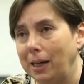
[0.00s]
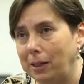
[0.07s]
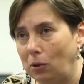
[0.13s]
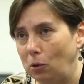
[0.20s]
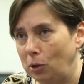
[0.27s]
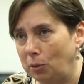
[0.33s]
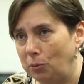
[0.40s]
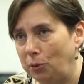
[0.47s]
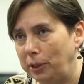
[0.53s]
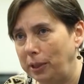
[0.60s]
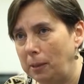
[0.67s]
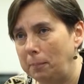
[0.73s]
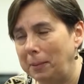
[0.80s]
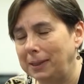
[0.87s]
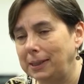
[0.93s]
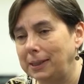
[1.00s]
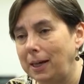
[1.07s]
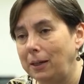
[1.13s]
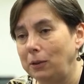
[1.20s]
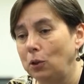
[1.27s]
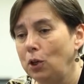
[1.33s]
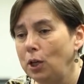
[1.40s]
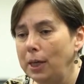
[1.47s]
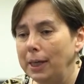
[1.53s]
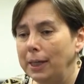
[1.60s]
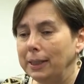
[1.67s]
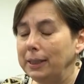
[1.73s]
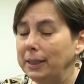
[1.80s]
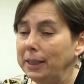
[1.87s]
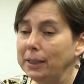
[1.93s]
and less about mechanics,
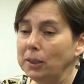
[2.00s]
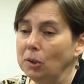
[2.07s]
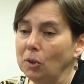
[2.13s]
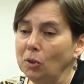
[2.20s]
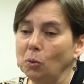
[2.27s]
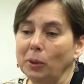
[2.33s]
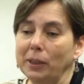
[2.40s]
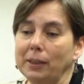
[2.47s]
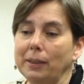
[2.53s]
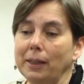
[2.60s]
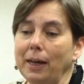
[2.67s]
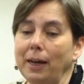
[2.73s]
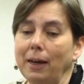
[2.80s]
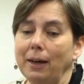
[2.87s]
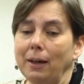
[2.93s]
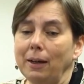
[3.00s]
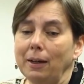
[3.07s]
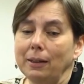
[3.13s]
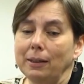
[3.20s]
as it was in the past.